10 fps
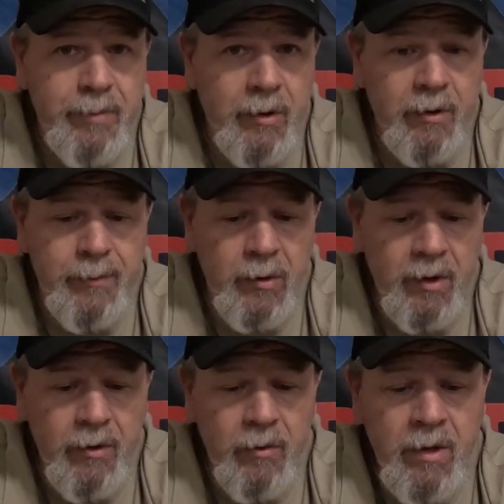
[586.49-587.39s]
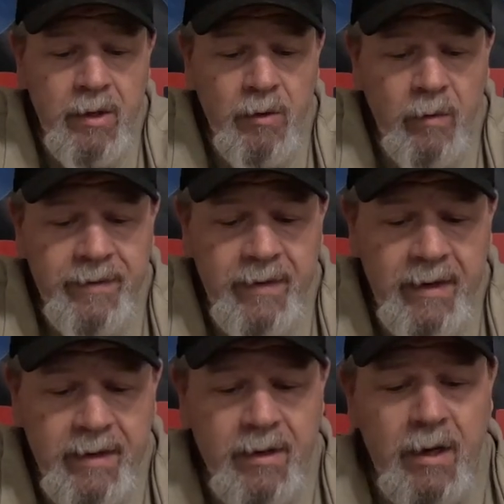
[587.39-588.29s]
Polar Pro with
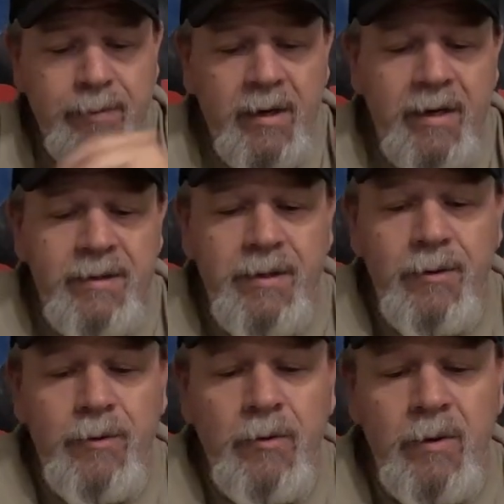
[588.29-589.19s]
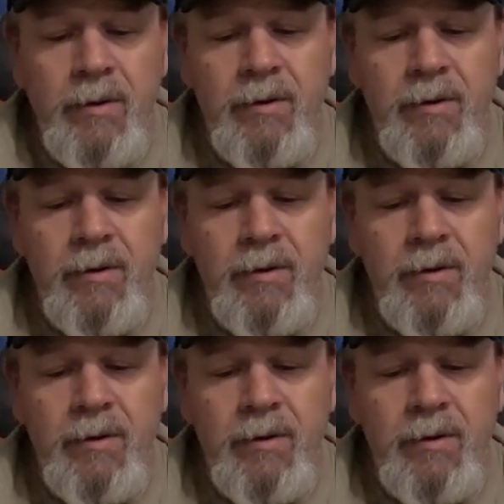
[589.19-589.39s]
a Copperhead 10